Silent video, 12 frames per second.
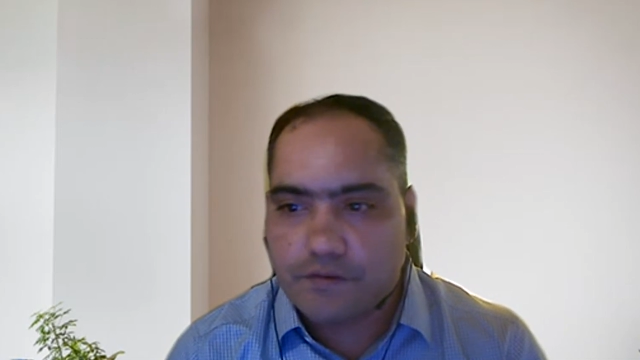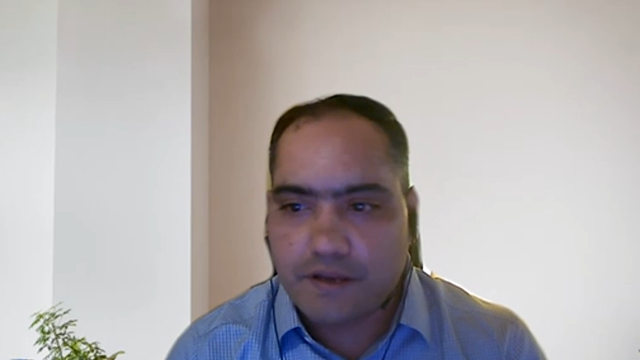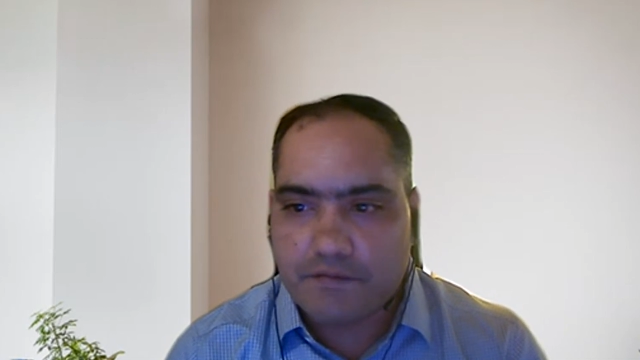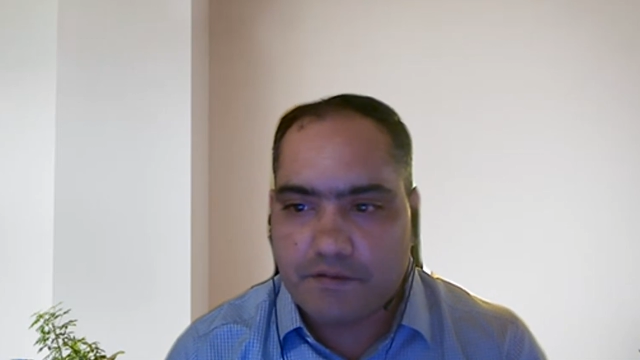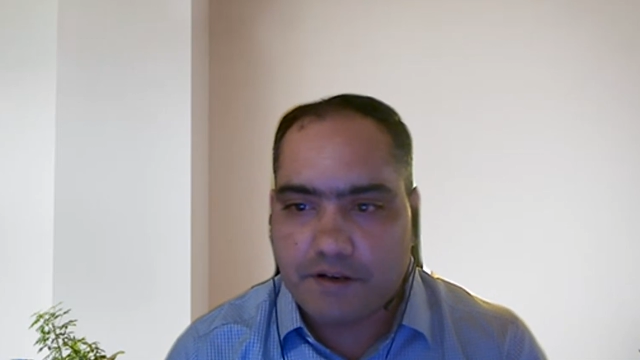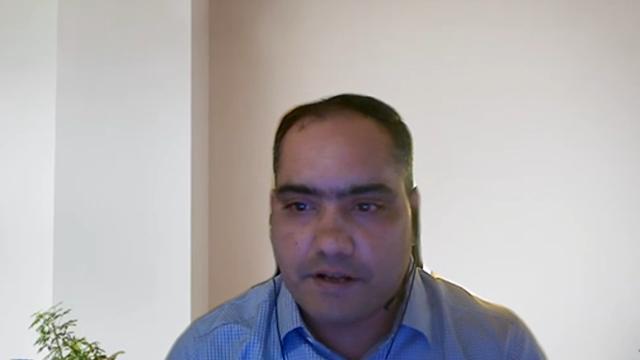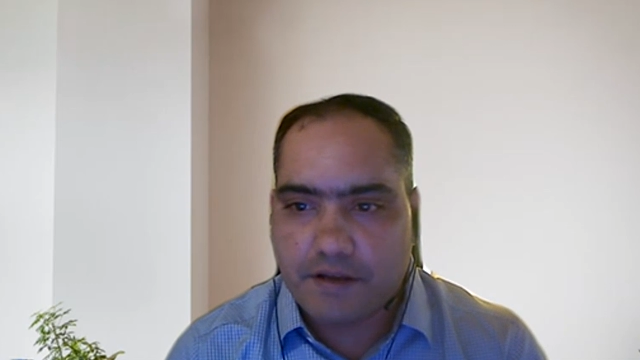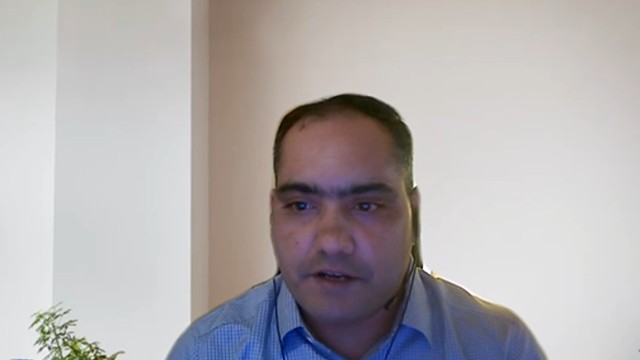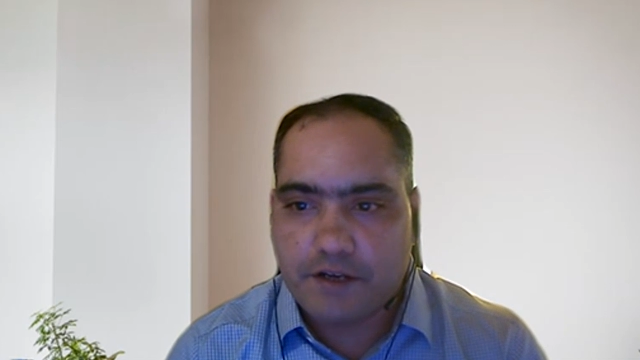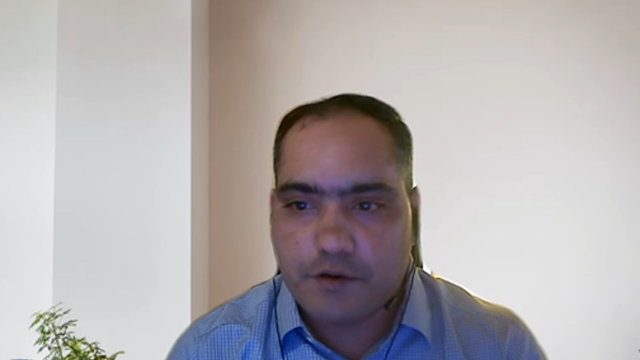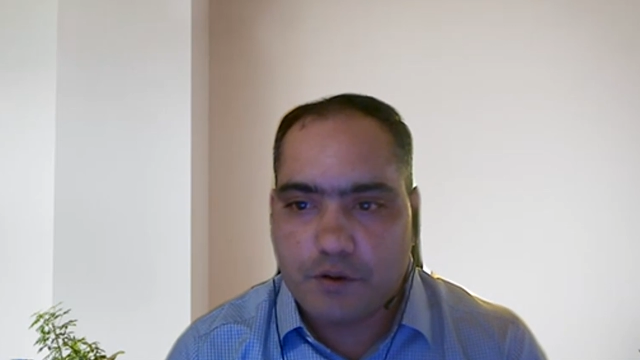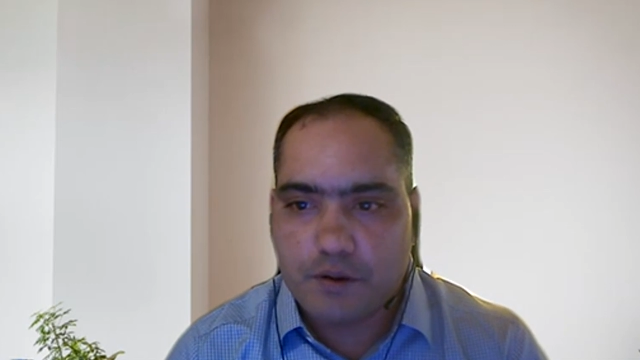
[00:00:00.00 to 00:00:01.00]
we every day
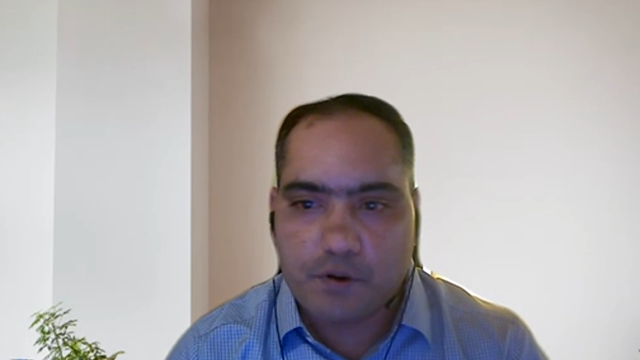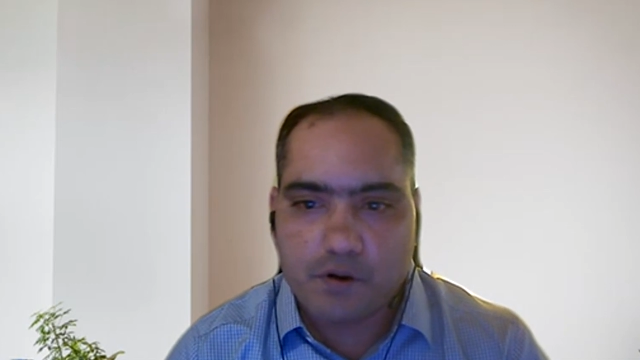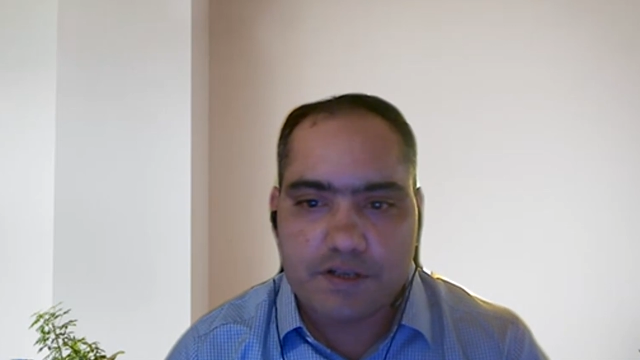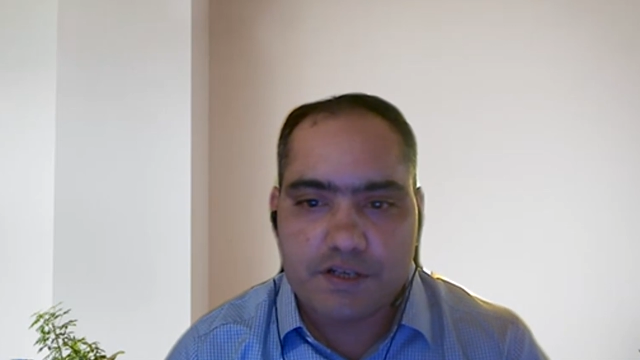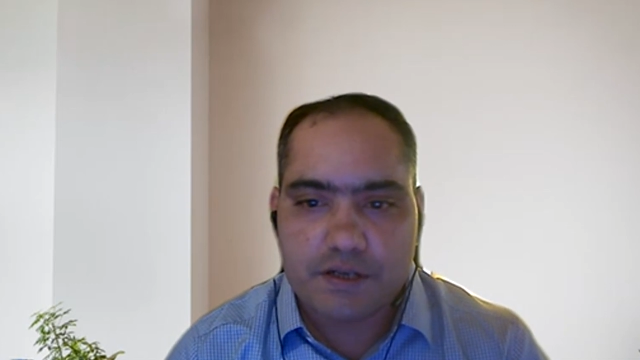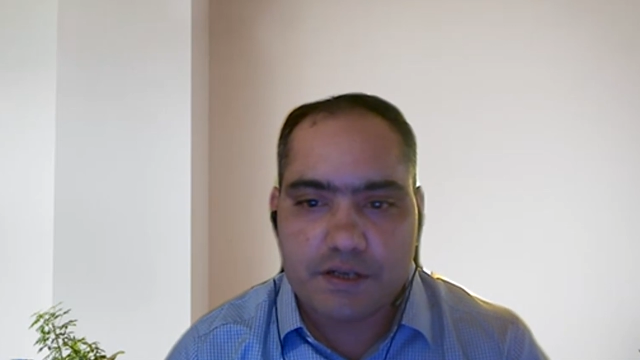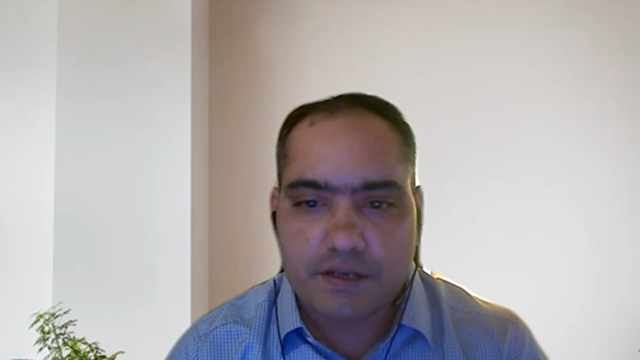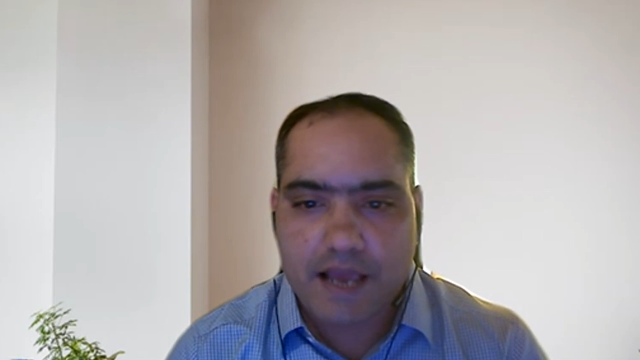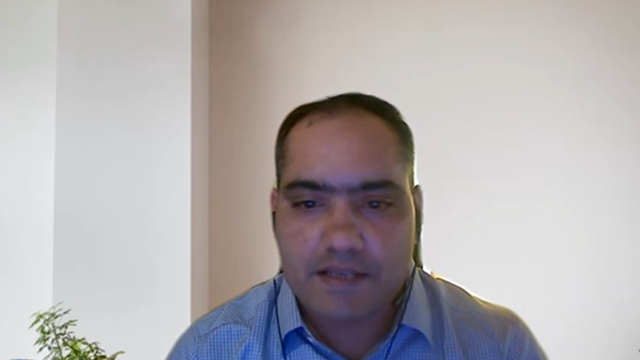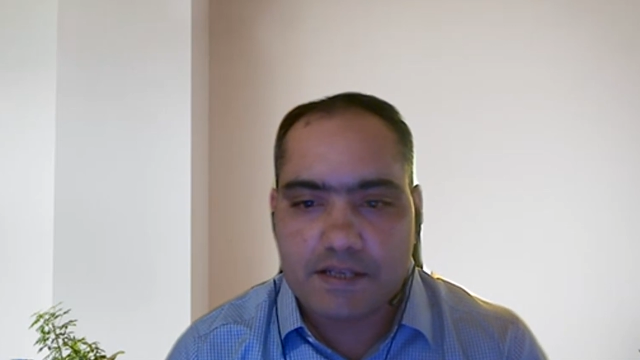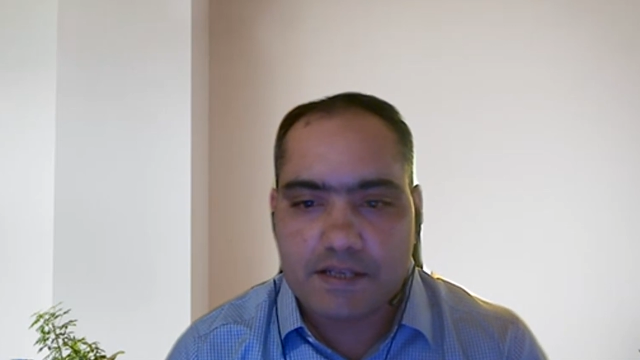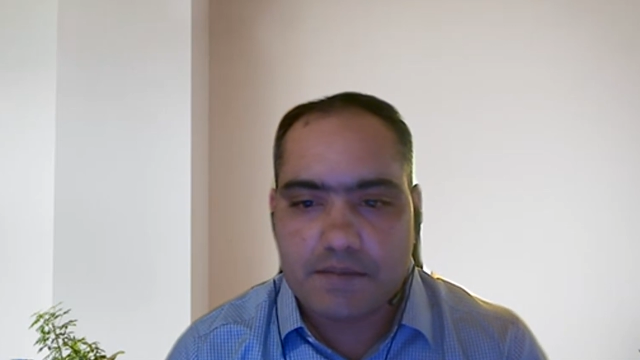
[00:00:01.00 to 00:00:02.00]
we do a production
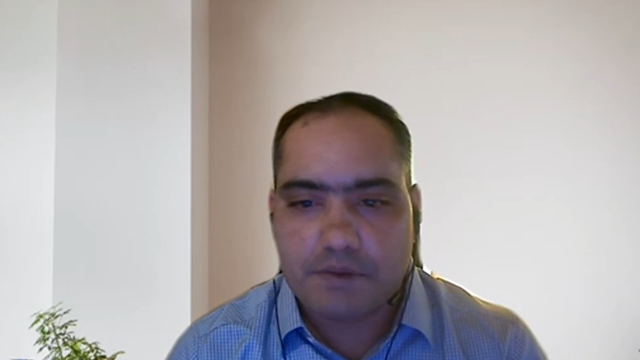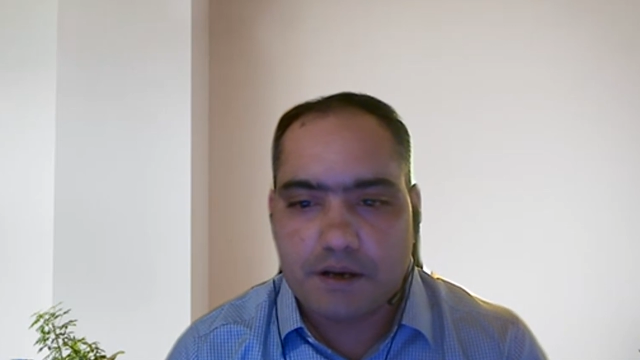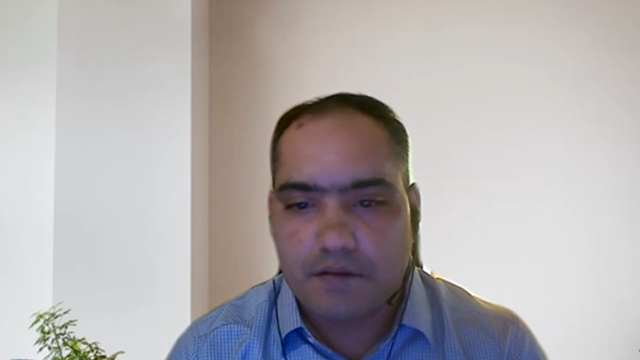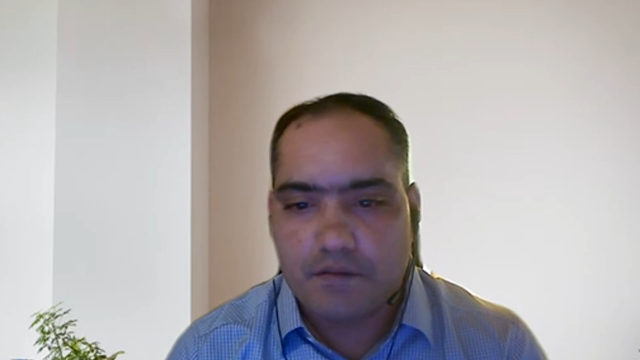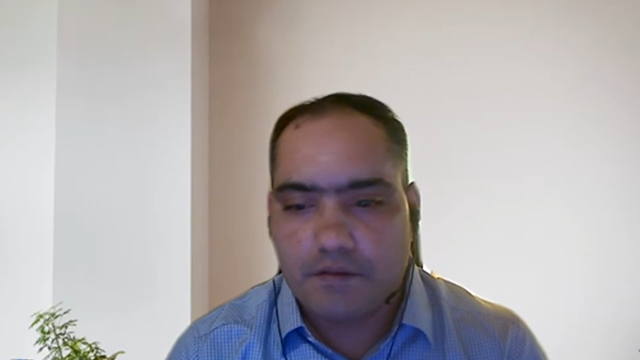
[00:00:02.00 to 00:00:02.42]
catch-up